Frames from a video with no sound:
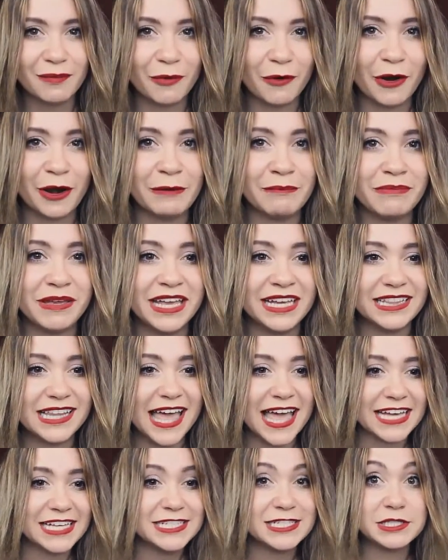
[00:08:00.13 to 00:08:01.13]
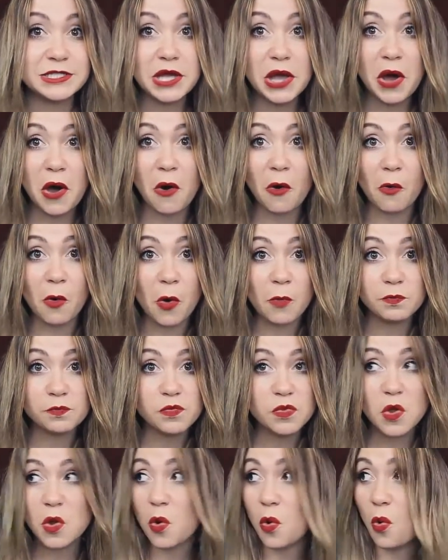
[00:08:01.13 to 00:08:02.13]
airport and being like, so
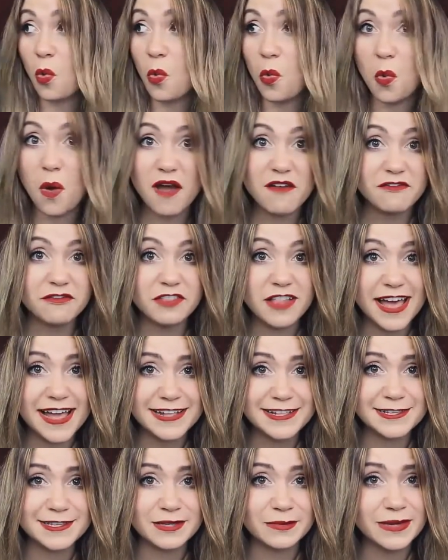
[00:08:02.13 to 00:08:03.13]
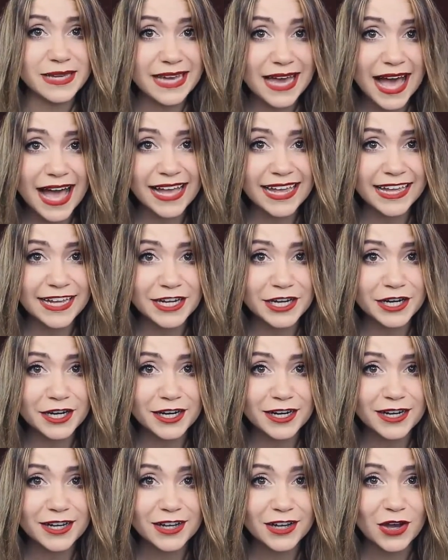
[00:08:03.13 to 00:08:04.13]
what flights do we got
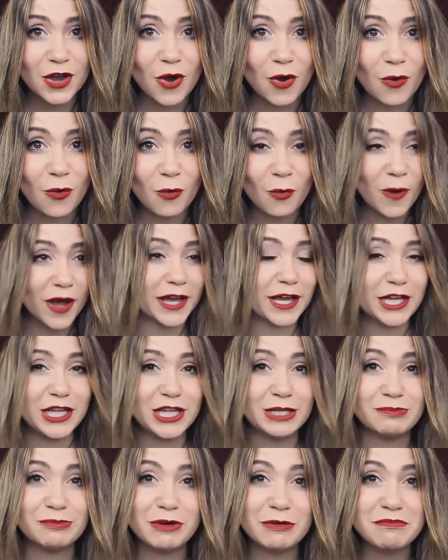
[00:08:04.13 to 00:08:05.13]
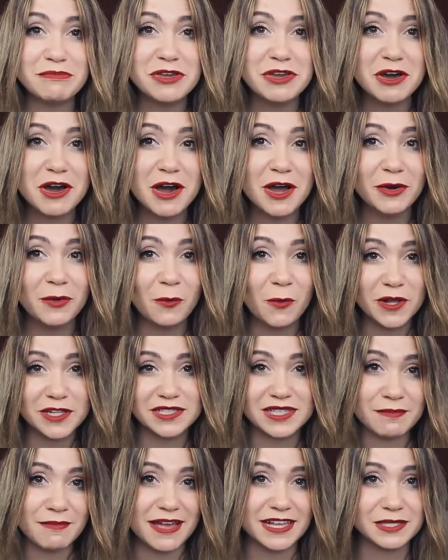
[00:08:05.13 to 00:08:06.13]
here? What can you put me on?
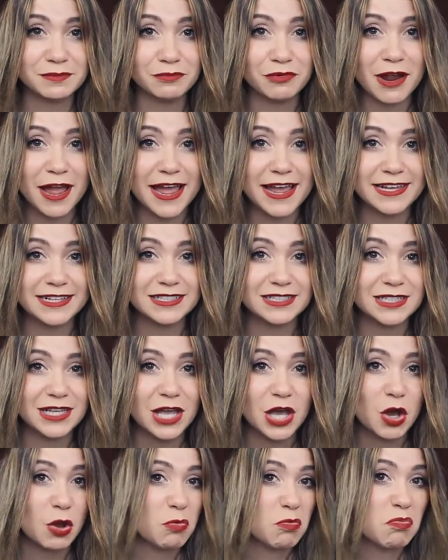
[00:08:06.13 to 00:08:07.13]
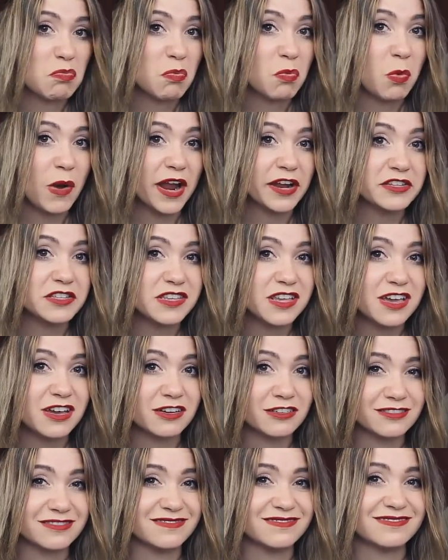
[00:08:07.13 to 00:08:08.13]
What's the best price? Where
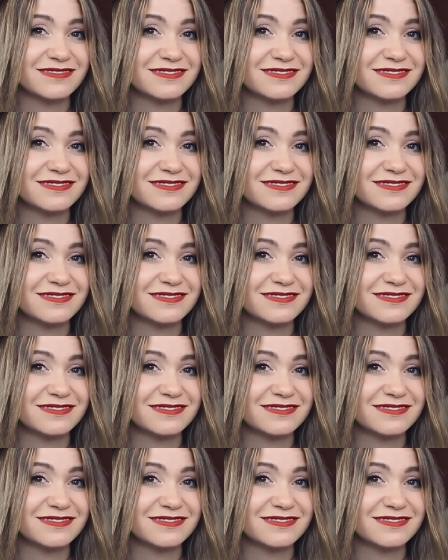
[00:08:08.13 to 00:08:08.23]
to?